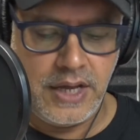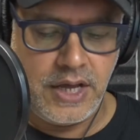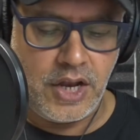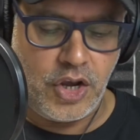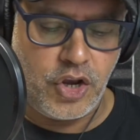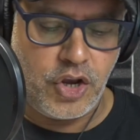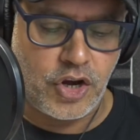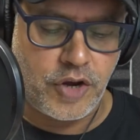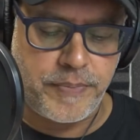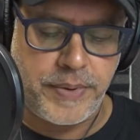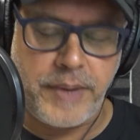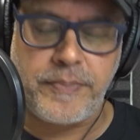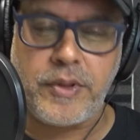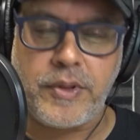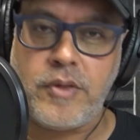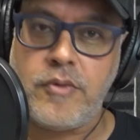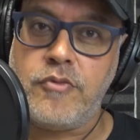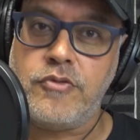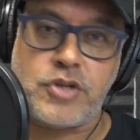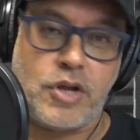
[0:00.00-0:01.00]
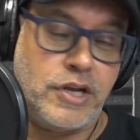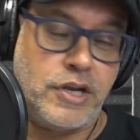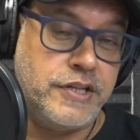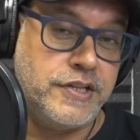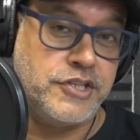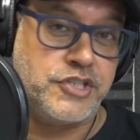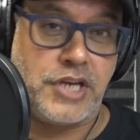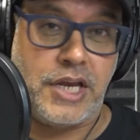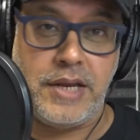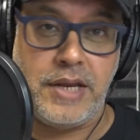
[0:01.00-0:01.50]
A lot of people, Dolly the
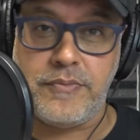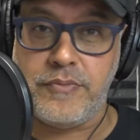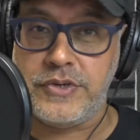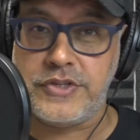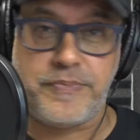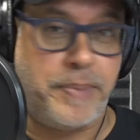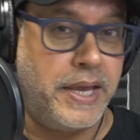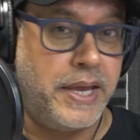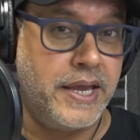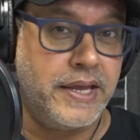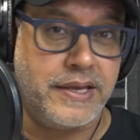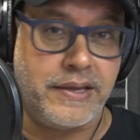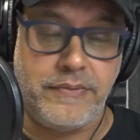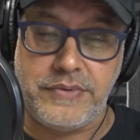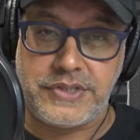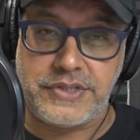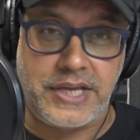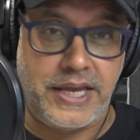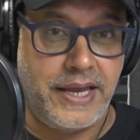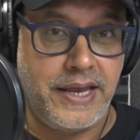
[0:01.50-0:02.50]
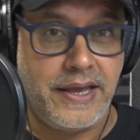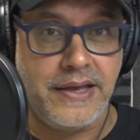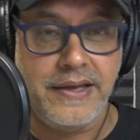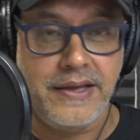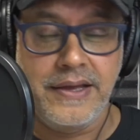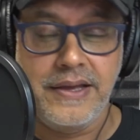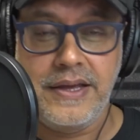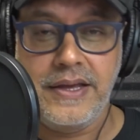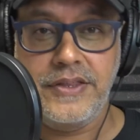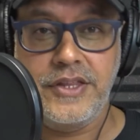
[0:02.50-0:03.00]
sheep was big. It was here
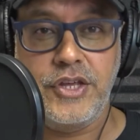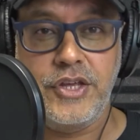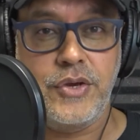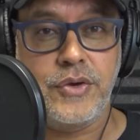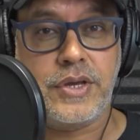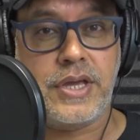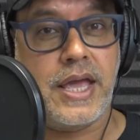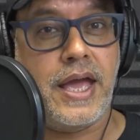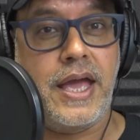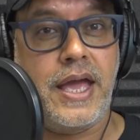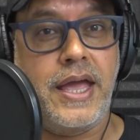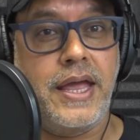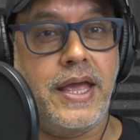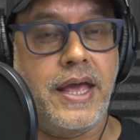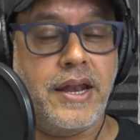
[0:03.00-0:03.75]
in the UK.